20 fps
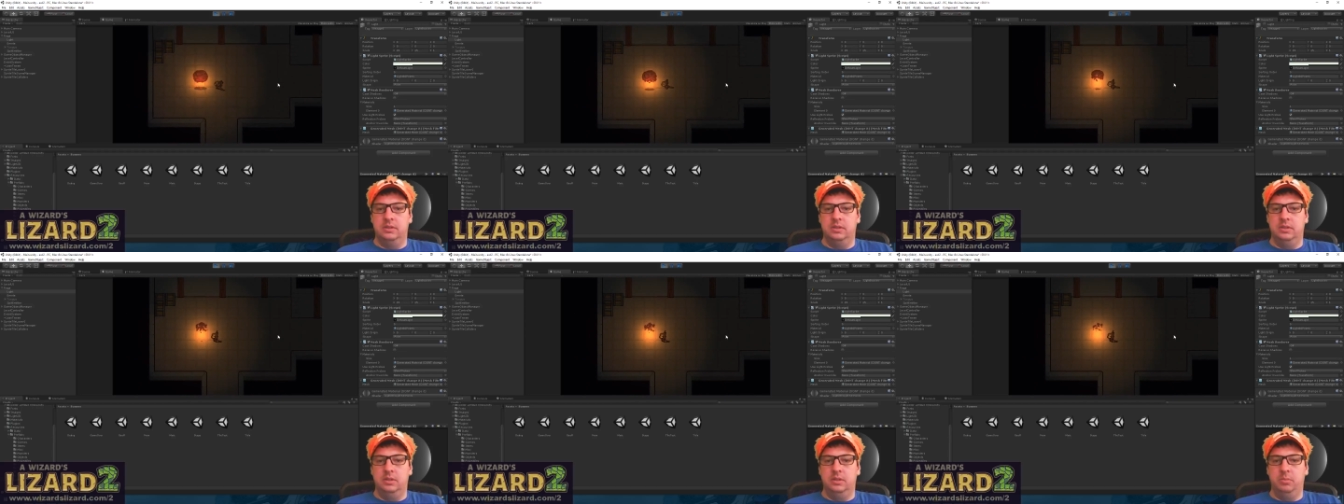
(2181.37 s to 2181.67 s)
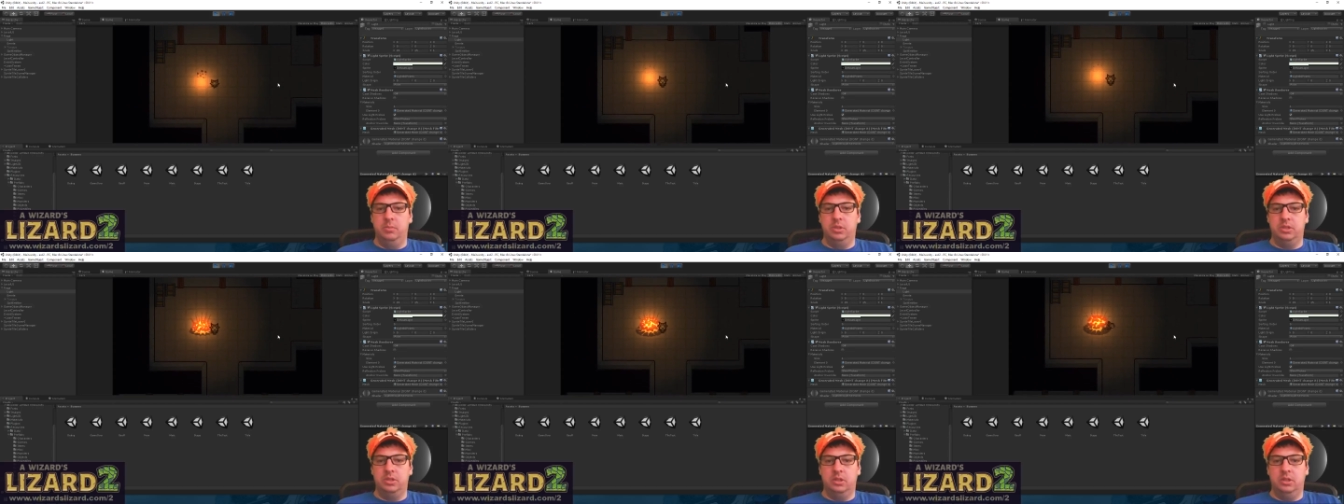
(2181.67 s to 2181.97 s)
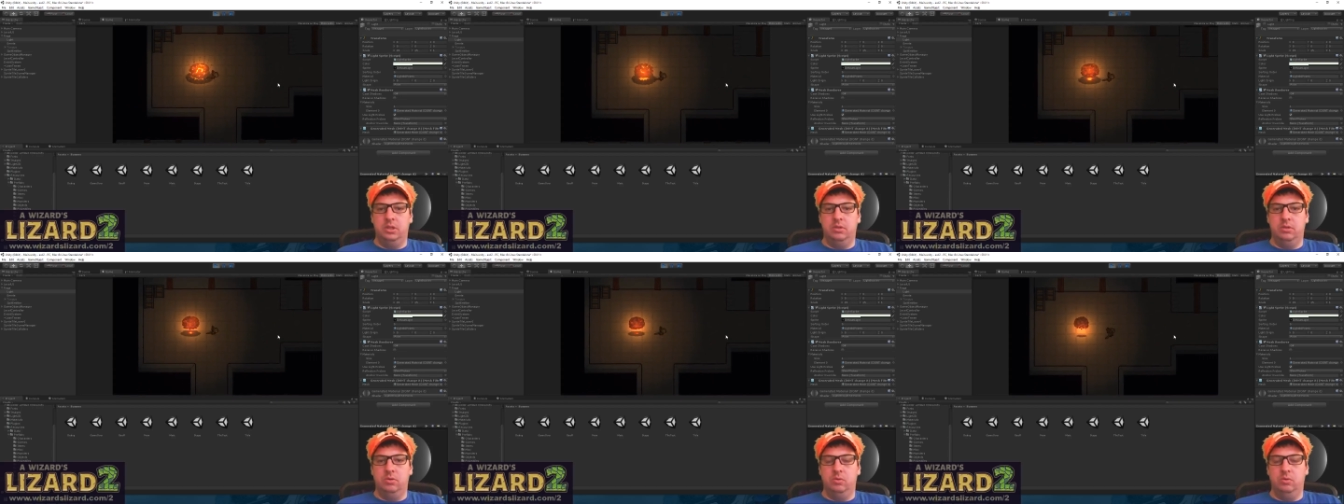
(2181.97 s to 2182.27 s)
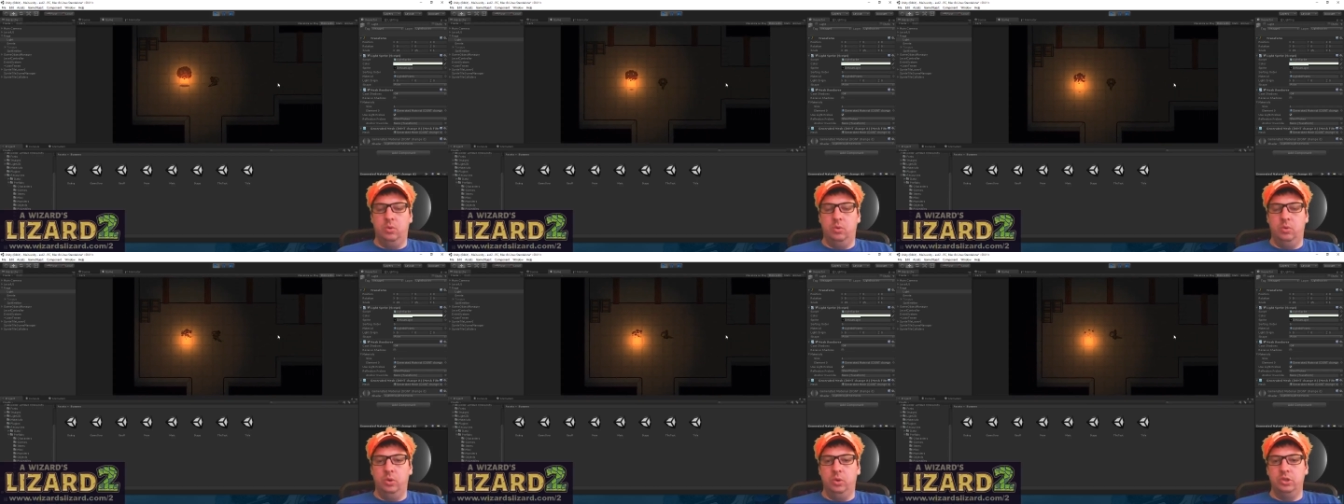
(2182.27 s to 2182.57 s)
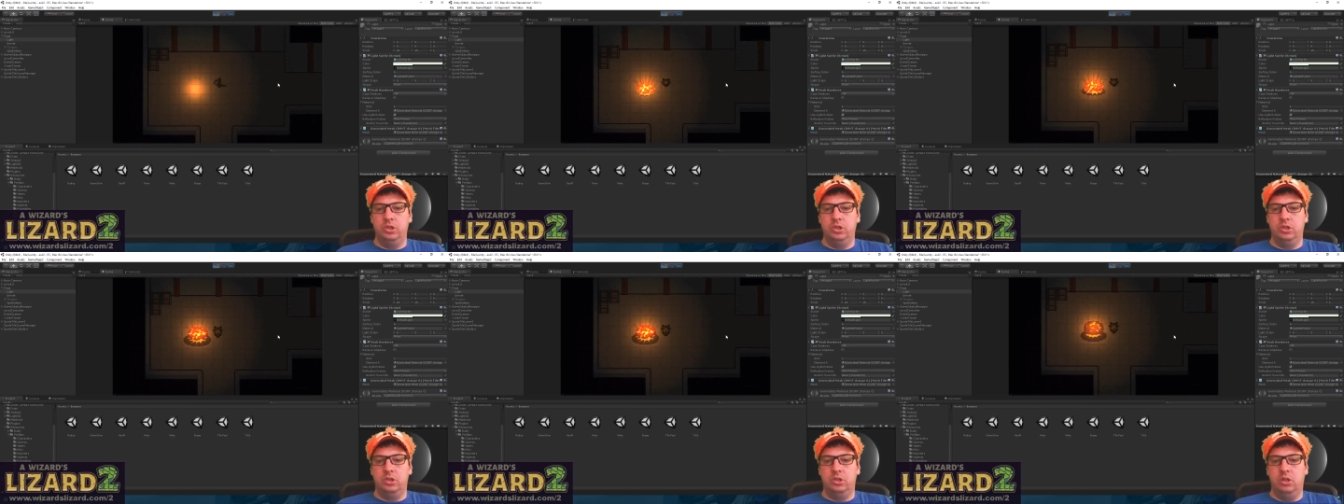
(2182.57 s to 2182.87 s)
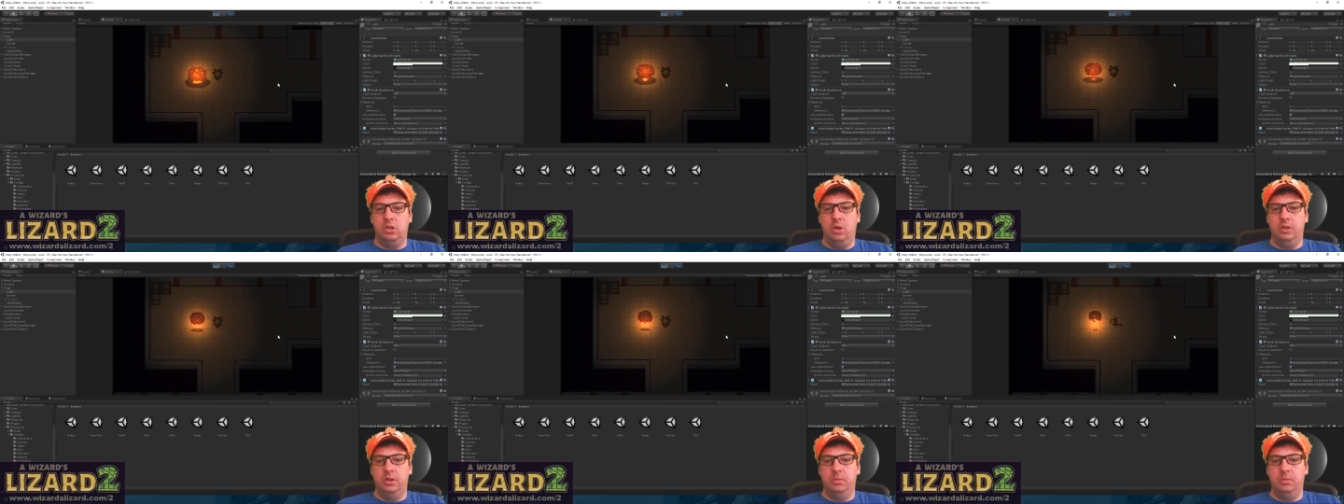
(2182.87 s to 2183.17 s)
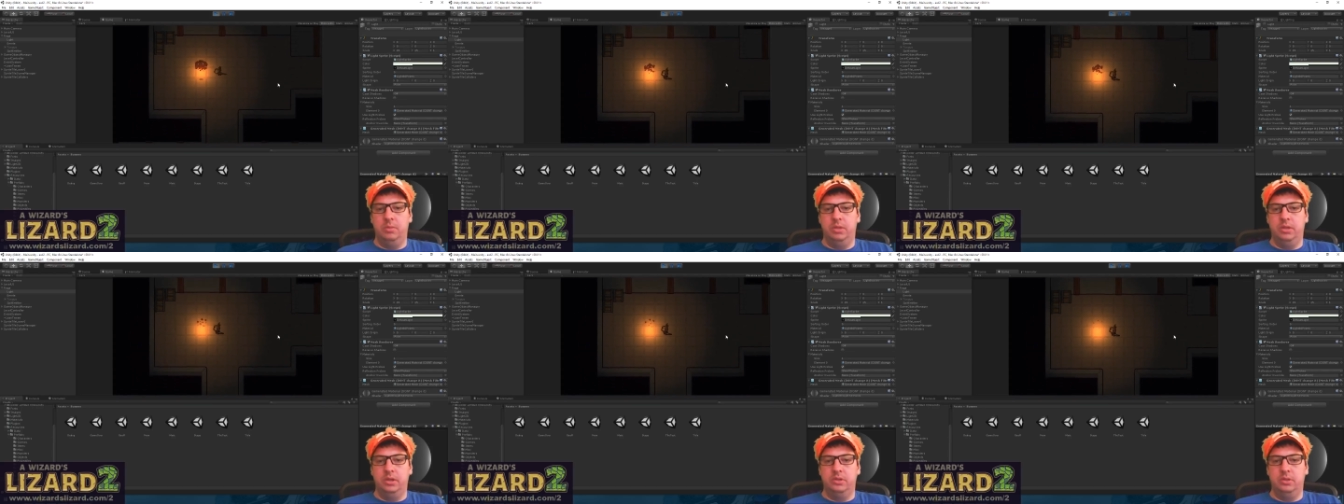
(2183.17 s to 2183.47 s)
puts a little orangish glow on the
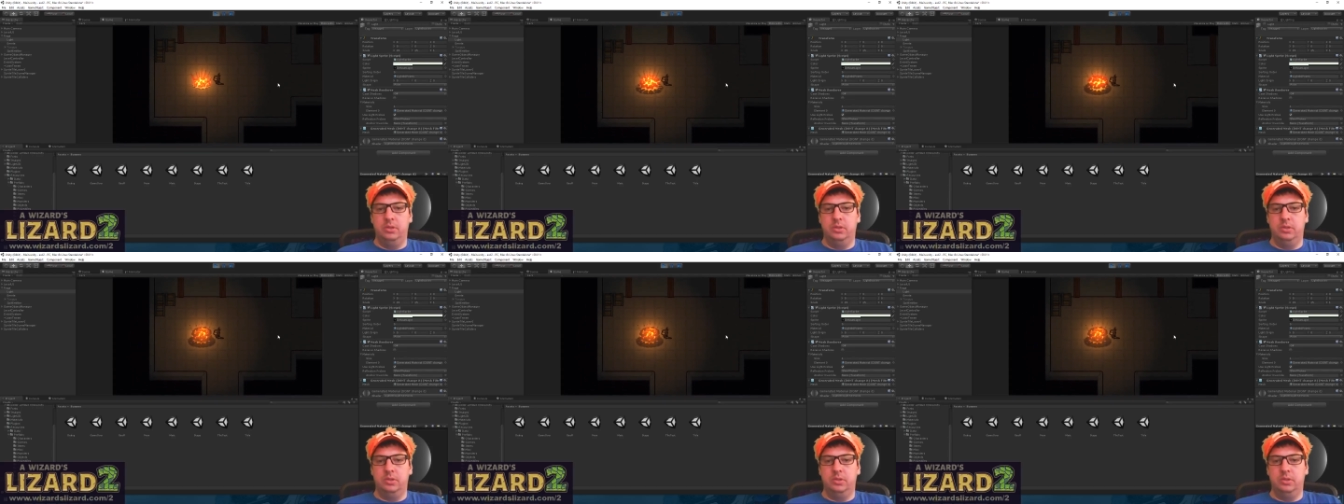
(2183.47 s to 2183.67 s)
player too,